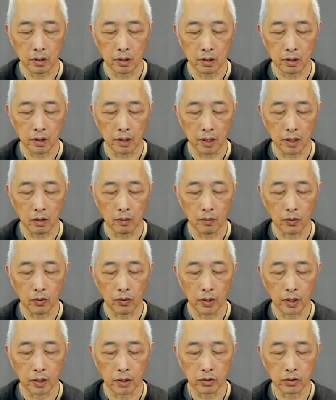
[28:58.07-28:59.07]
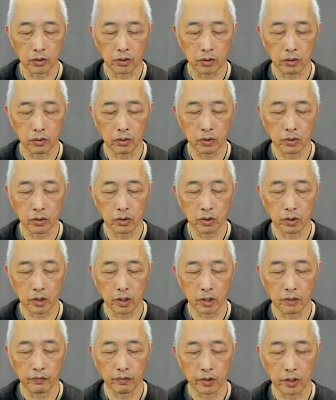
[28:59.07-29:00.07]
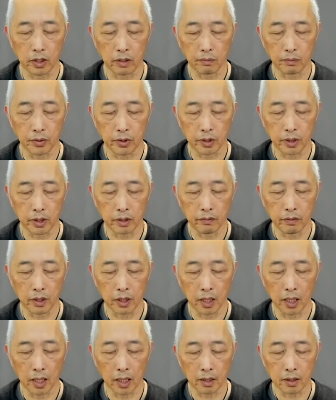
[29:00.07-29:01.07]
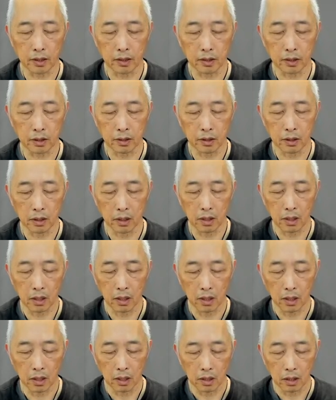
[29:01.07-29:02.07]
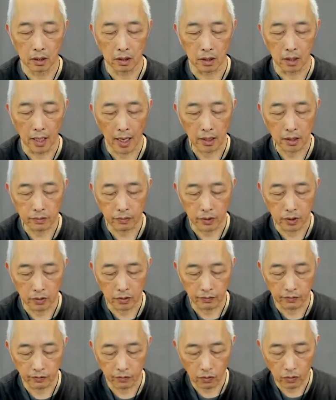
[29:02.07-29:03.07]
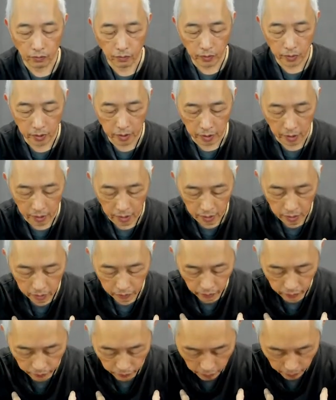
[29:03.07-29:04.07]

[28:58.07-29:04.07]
the elbow and the shoulder and we're completely relaxed. The last one, the fourth one, is when we